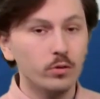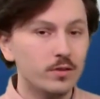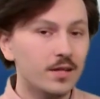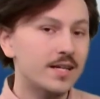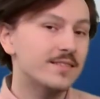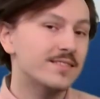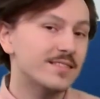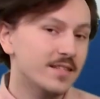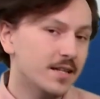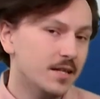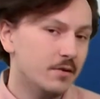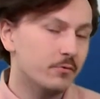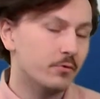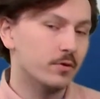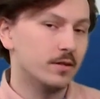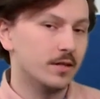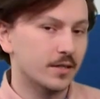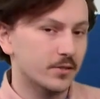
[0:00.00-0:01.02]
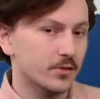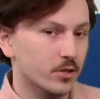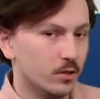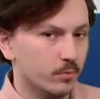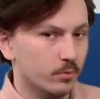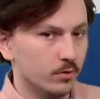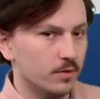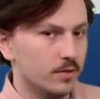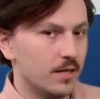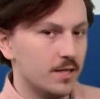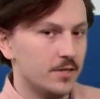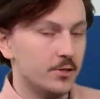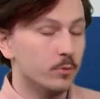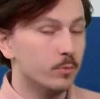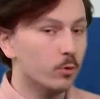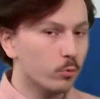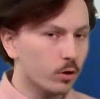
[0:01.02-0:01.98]
that steady for the next couple of days here,
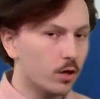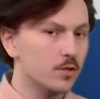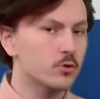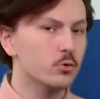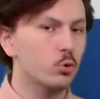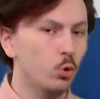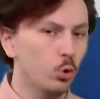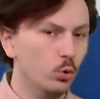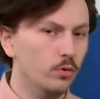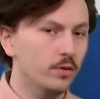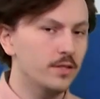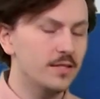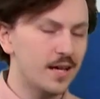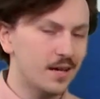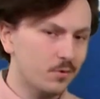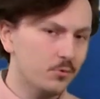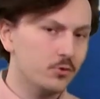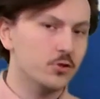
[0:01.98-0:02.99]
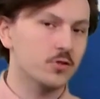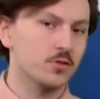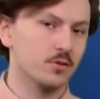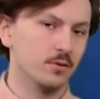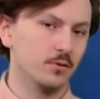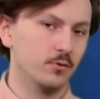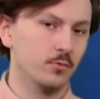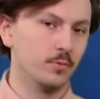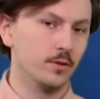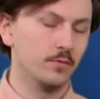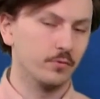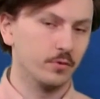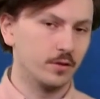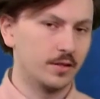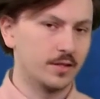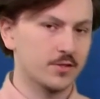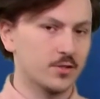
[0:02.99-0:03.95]
but we're also cooling down just a little bit for
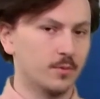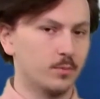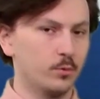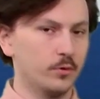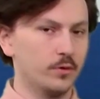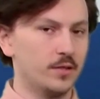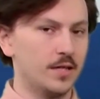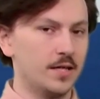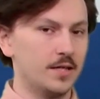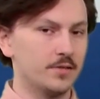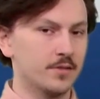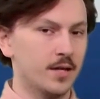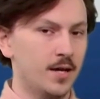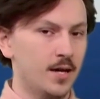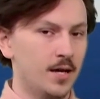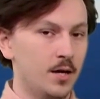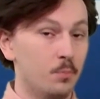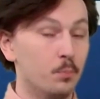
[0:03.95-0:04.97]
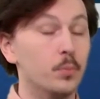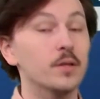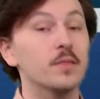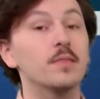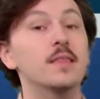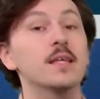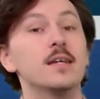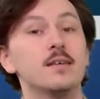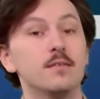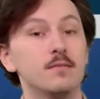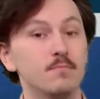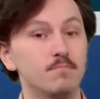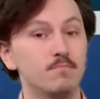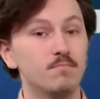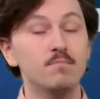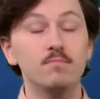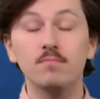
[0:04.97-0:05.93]
the next couple of days. But then
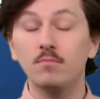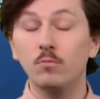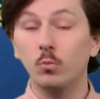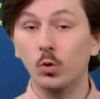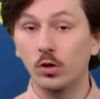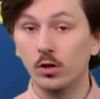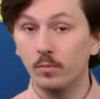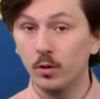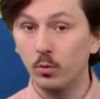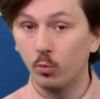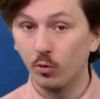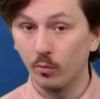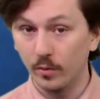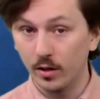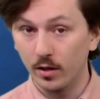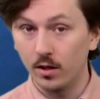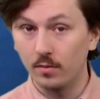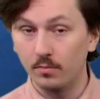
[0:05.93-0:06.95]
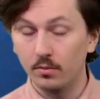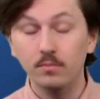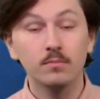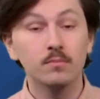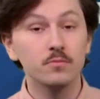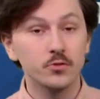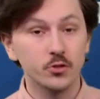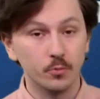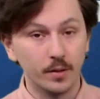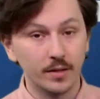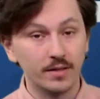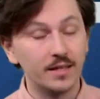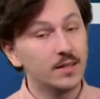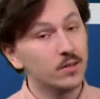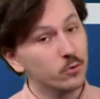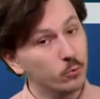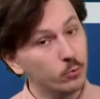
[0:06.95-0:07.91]
we're going to be warming up. So by the
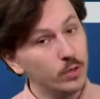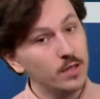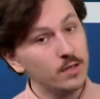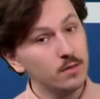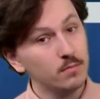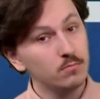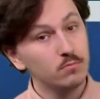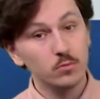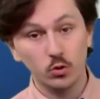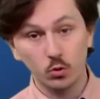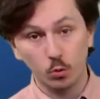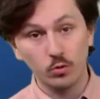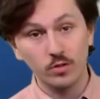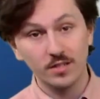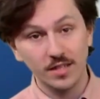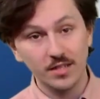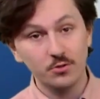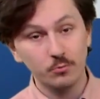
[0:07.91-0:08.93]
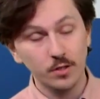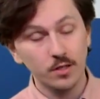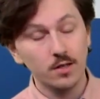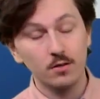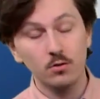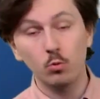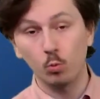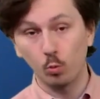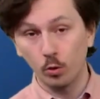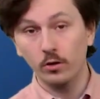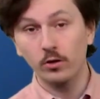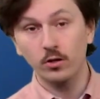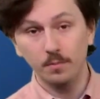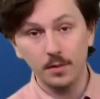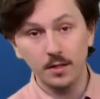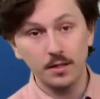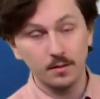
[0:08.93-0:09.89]
end of the week, towards next weekend, we're going
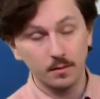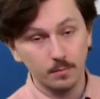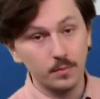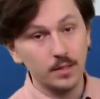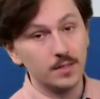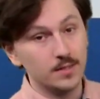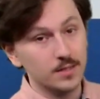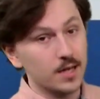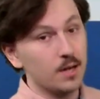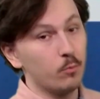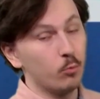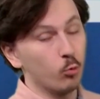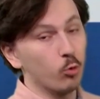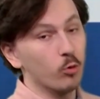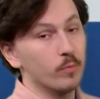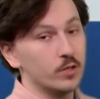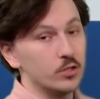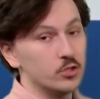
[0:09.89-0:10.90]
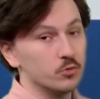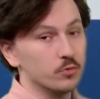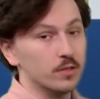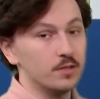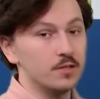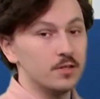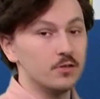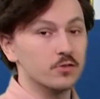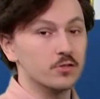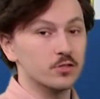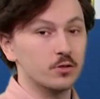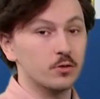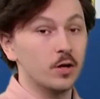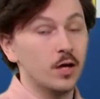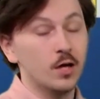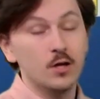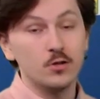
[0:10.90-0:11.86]
to be in a big-time warming trend here, so
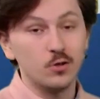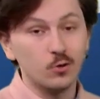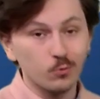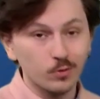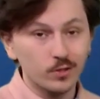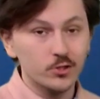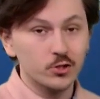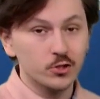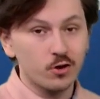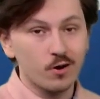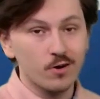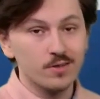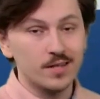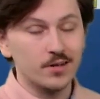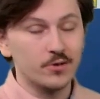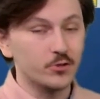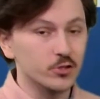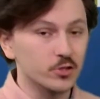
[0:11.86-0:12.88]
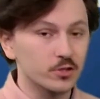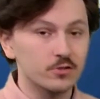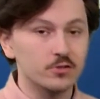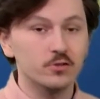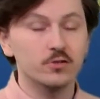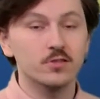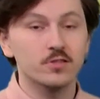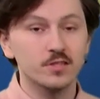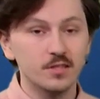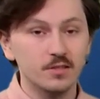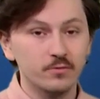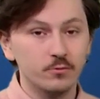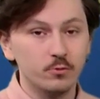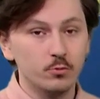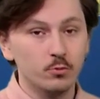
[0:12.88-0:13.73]
don't let your guard down. Just because you're going to see a few